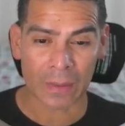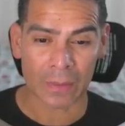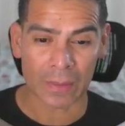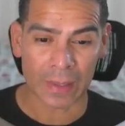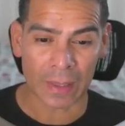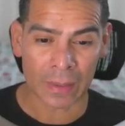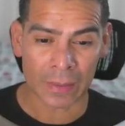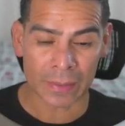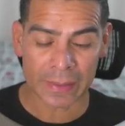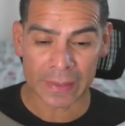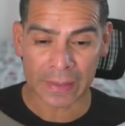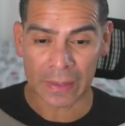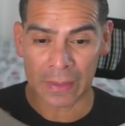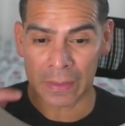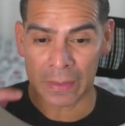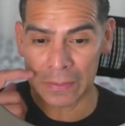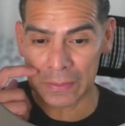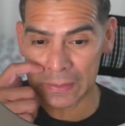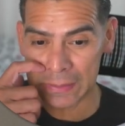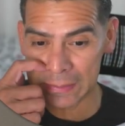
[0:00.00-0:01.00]
on the
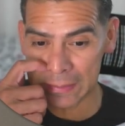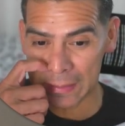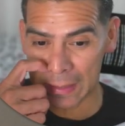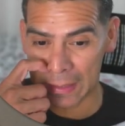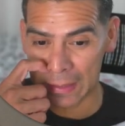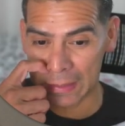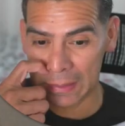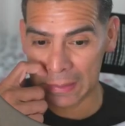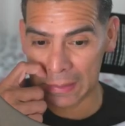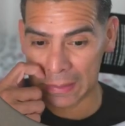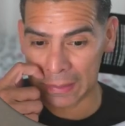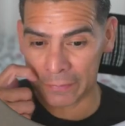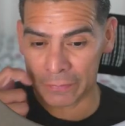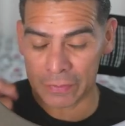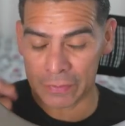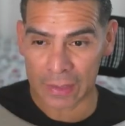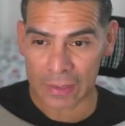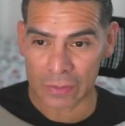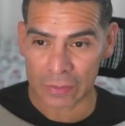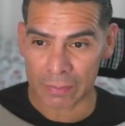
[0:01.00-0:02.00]
other side, if you
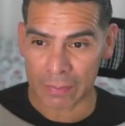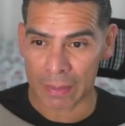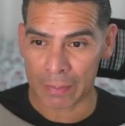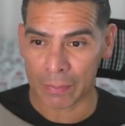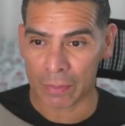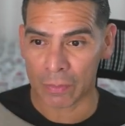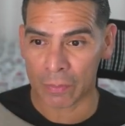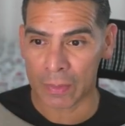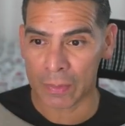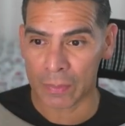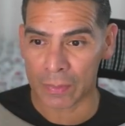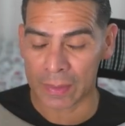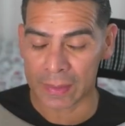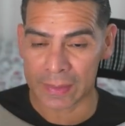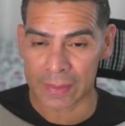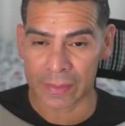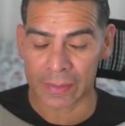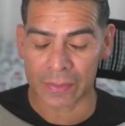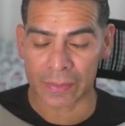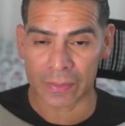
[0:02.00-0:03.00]
guys remember, we were at
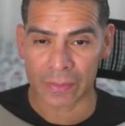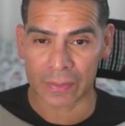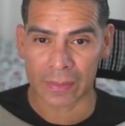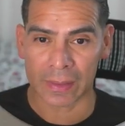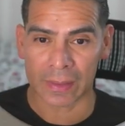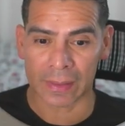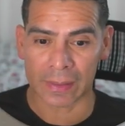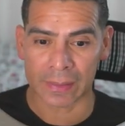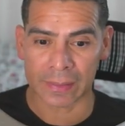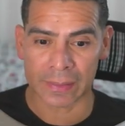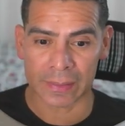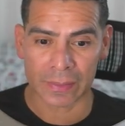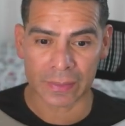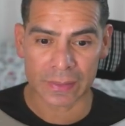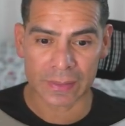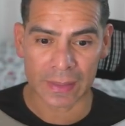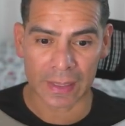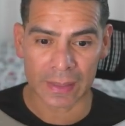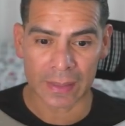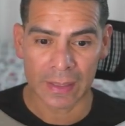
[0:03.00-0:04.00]
the other
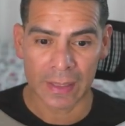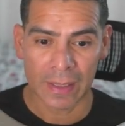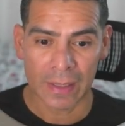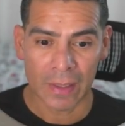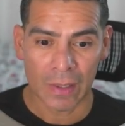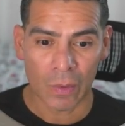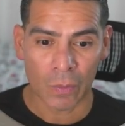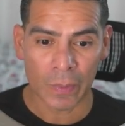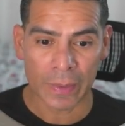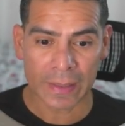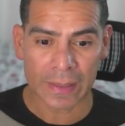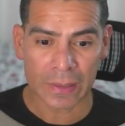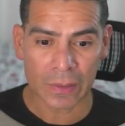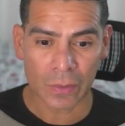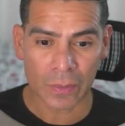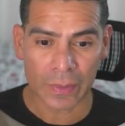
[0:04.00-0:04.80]
side. We can go ahead